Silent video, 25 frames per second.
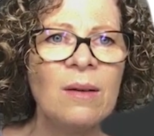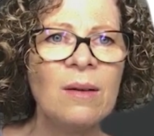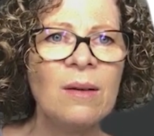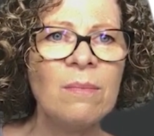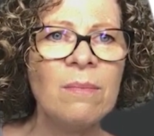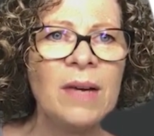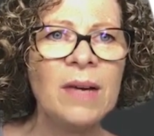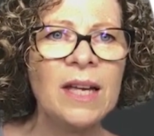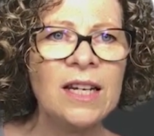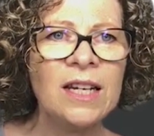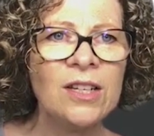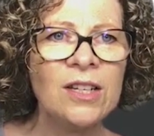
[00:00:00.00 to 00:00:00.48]

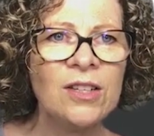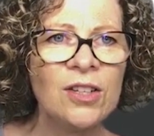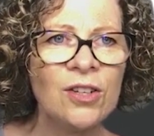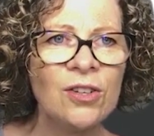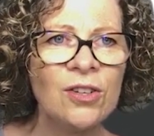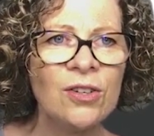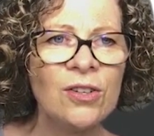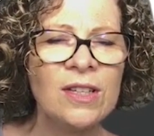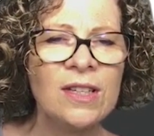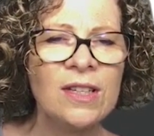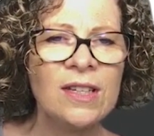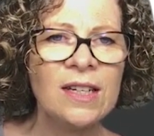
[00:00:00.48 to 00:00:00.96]
many
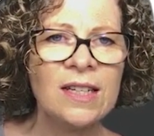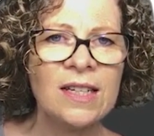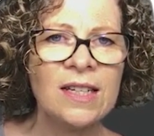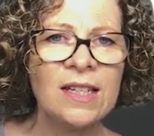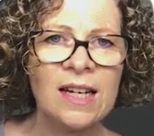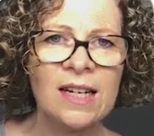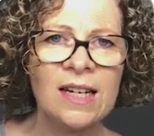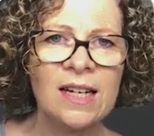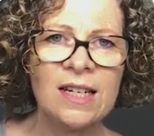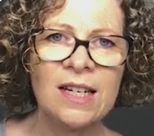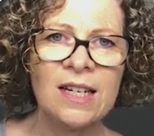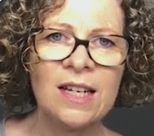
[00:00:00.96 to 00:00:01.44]
students
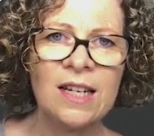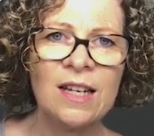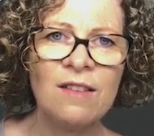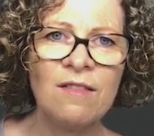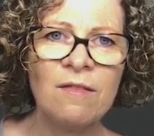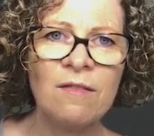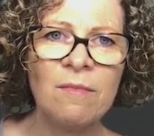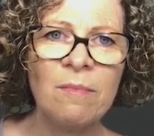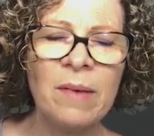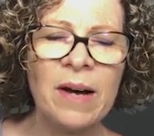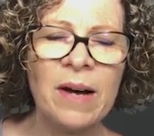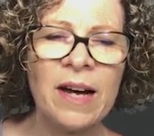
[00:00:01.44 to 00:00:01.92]
intend to
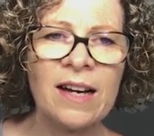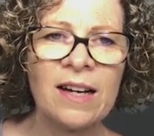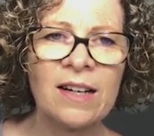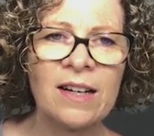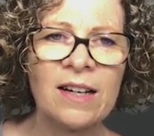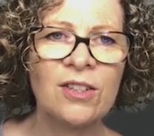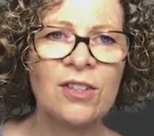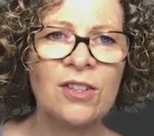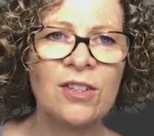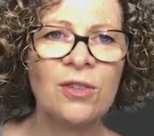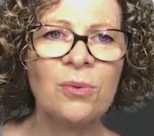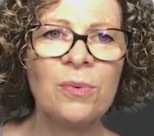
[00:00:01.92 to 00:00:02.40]
give back
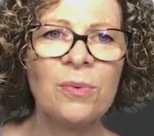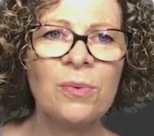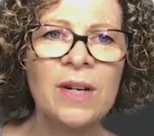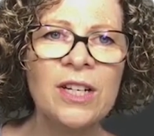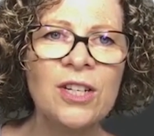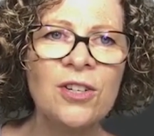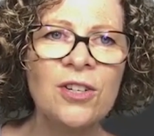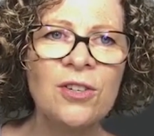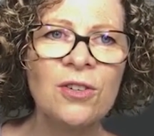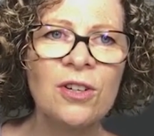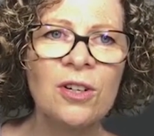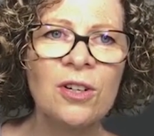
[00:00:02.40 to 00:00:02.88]
to the
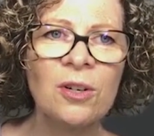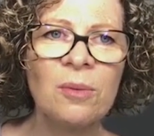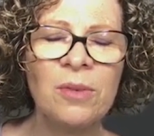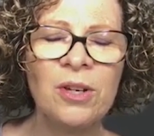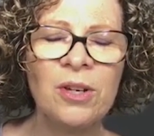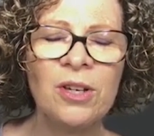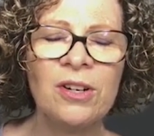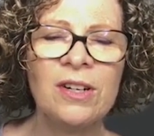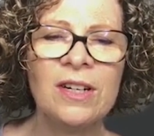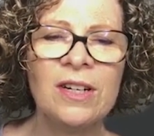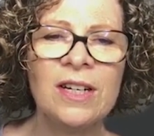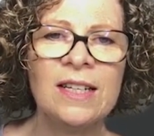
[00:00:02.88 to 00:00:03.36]
regional
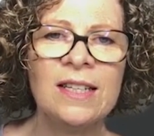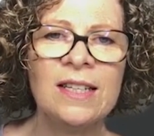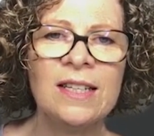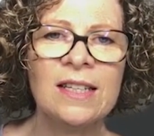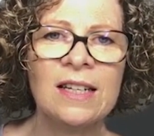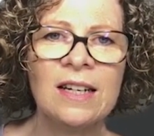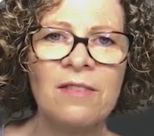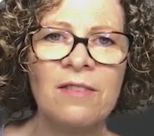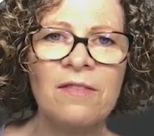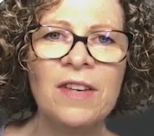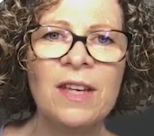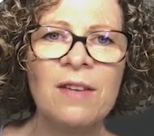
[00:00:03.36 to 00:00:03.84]
communities
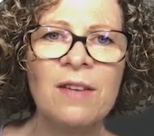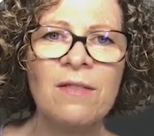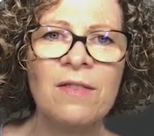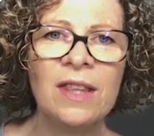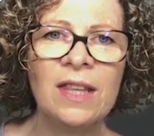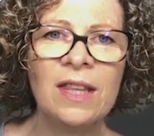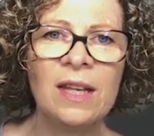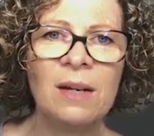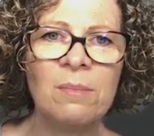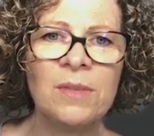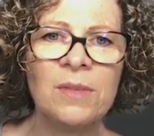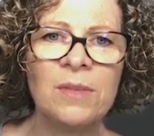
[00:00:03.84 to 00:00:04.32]
that have given
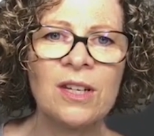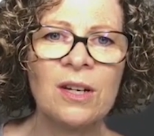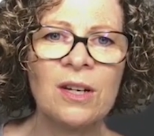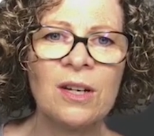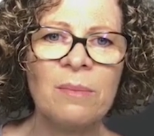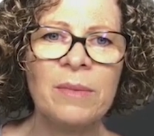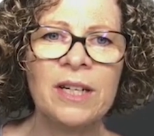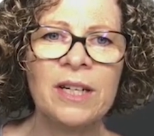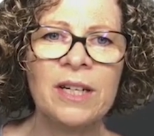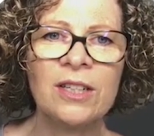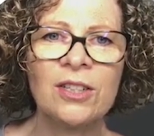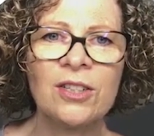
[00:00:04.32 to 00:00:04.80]
them so
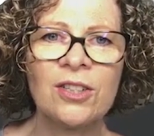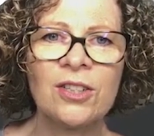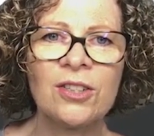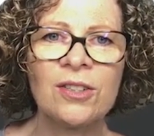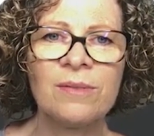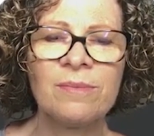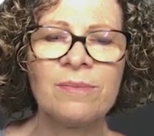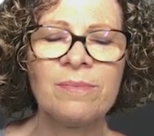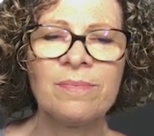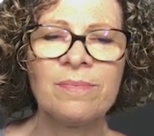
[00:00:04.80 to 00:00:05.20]
much.